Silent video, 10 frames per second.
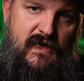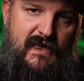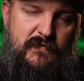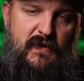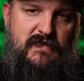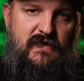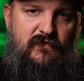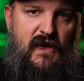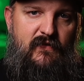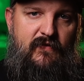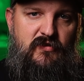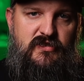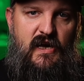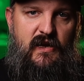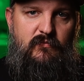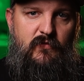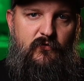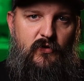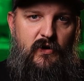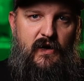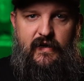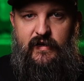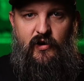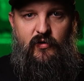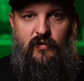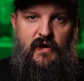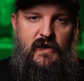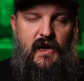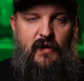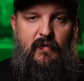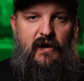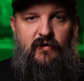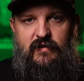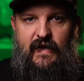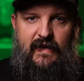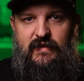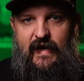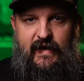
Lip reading: take a space up that I've never shot in before and go about like